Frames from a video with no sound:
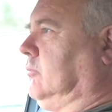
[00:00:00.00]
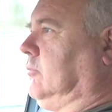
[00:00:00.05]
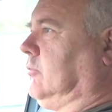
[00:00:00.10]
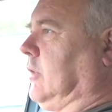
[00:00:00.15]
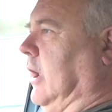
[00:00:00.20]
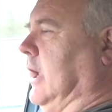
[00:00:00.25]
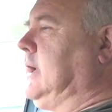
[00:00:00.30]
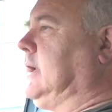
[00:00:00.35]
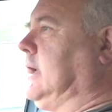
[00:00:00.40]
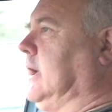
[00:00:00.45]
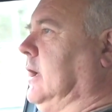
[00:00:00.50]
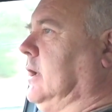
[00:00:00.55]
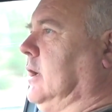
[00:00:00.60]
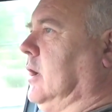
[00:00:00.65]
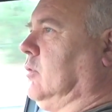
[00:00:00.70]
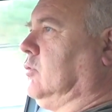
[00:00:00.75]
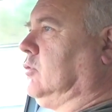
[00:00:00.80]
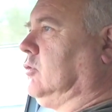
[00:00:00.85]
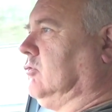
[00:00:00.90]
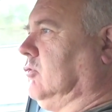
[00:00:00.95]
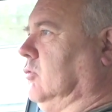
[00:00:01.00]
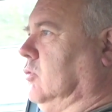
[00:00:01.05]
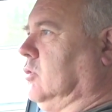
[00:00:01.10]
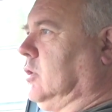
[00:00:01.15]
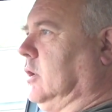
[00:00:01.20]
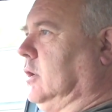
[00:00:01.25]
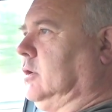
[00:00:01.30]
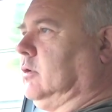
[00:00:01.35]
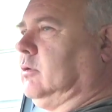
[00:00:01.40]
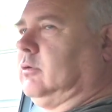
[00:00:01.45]
taking an older
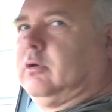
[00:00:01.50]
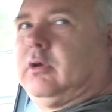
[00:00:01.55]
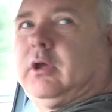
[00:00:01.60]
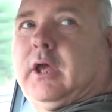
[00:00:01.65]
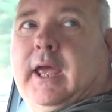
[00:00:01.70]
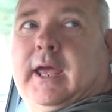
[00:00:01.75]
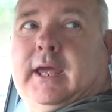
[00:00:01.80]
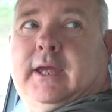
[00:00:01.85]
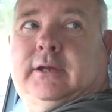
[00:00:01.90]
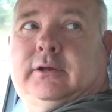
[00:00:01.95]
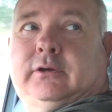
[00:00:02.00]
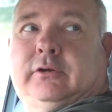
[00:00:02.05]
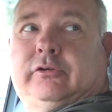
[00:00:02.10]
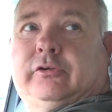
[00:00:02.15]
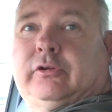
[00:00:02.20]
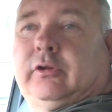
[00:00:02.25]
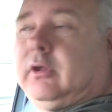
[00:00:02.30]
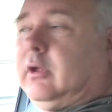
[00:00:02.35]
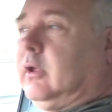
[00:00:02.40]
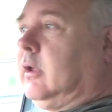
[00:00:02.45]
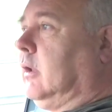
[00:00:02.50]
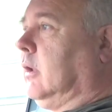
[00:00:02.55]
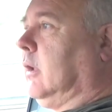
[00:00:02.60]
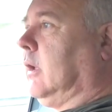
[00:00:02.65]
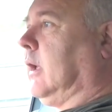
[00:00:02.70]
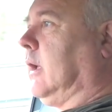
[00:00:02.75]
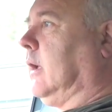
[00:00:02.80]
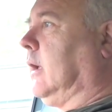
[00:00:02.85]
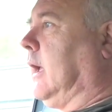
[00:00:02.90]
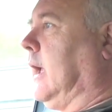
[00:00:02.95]
organ and
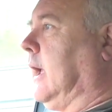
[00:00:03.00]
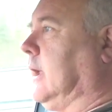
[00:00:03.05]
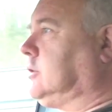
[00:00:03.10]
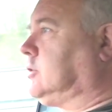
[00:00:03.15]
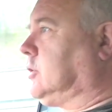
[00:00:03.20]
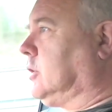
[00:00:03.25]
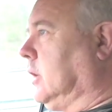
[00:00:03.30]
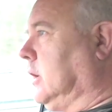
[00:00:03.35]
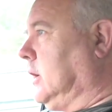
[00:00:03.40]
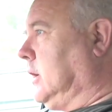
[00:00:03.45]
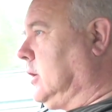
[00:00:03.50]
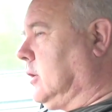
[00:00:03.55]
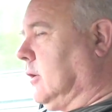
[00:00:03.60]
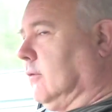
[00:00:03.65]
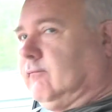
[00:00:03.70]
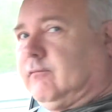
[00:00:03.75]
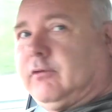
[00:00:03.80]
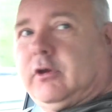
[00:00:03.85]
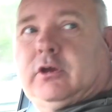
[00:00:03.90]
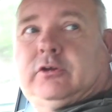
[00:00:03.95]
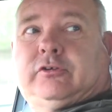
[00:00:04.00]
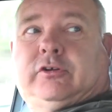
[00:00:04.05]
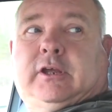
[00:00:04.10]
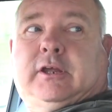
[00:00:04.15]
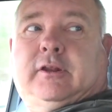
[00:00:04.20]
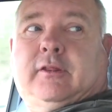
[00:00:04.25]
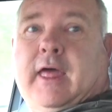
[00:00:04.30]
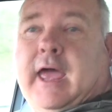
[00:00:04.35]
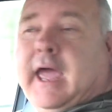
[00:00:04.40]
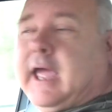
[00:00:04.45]
actually
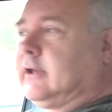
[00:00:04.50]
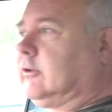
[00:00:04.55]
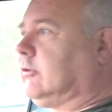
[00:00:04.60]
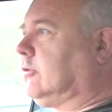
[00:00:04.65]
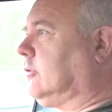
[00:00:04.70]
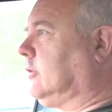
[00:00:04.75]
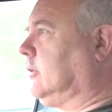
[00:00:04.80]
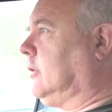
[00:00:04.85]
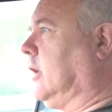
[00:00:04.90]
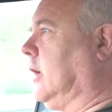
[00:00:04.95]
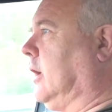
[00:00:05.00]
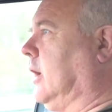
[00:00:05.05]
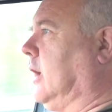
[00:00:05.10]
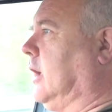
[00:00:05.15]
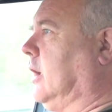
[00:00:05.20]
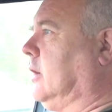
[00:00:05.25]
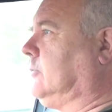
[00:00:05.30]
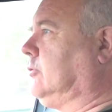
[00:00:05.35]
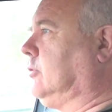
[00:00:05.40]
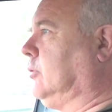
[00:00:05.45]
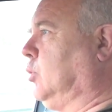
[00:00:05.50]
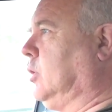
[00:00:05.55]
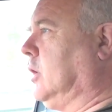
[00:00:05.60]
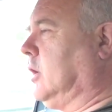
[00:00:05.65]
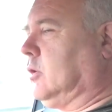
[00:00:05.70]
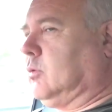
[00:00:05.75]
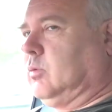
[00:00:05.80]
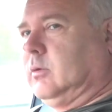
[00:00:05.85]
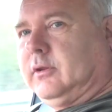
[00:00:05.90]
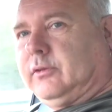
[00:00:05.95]
converting that to
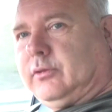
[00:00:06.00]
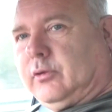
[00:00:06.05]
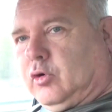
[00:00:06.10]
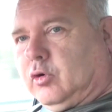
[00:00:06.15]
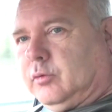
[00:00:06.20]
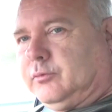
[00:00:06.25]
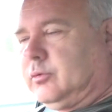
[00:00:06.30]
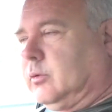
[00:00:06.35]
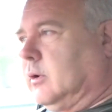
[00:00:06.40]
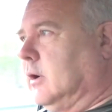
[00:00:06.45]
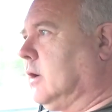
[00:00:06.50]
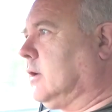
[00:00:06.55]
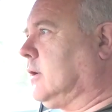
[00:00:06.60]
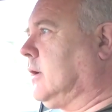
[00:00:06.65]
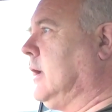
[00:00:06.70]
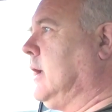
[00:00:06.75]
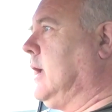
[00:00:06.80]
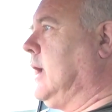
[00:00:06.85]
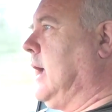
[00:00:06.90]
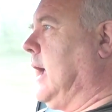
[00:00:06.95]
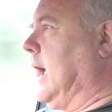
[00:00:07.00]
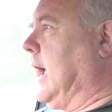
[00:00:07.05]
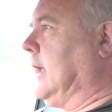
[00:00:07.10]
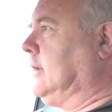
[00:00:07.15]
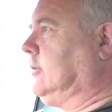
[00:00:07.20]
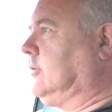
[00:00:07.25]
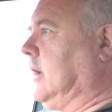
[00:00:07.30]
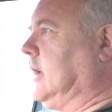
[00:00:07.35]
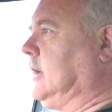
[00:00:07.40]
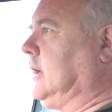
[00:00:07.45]
work with Hauptwerk
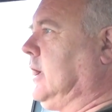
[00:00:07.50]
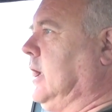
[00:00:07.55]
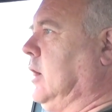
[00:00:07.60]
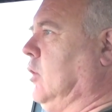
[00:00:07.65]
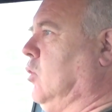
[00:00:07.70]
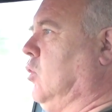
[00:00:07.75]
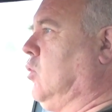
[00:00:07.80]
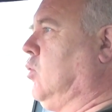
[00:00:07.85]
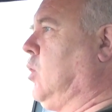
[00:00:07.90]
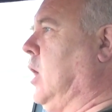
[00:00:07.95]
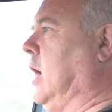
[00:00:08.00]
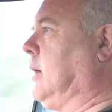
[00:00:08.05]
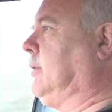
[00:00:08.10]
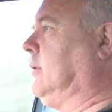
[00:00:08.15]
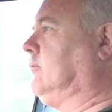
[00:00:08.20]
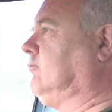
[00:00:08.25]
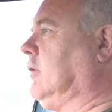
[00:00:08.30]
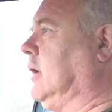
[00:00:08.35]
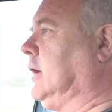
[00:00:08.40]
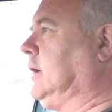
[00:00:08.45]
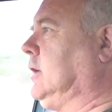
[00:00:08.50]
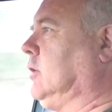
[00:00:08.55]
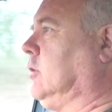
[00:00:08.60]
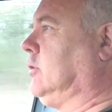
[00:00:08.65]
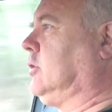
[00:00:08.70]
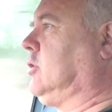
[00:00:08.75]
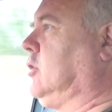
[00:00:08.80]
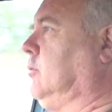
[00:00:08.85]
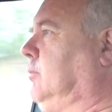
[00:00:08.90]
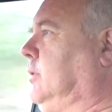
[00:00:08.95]
and getting it all up and running
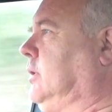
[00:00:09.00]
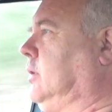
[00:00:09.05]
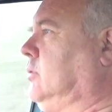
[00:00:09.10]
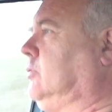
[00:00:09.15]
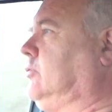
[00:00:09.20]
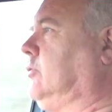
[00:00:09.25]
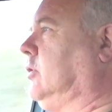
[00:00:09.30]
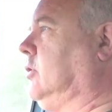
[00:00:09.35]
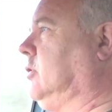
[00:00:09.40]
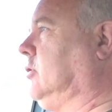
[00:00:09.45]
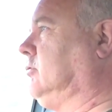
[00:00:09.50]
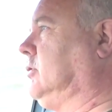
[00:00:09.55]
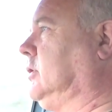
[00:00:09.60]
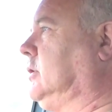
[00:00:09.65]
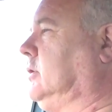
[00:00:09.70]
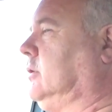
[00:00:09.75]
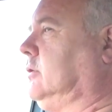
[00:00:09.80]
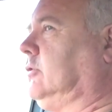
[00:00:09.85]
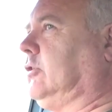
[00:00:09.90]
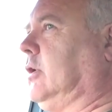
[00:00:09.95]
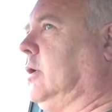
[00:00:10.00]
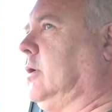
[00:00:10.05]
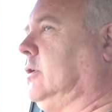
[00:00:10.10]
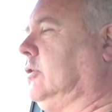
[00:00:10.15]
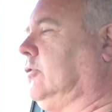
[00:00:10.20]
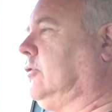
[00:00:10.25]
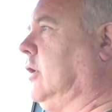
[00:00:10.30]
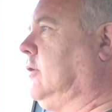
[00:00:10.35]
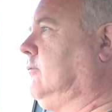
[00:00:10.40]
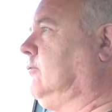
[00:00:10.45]
on a computer and so on
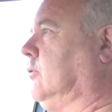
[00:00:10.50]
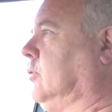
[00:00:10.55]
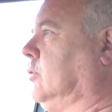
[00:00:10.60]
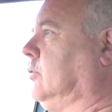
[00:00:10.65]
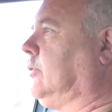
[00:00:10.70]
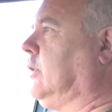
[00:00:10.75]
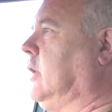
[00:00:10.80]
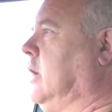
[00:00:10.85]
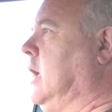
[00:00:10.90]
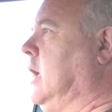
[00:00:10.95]
and so forth,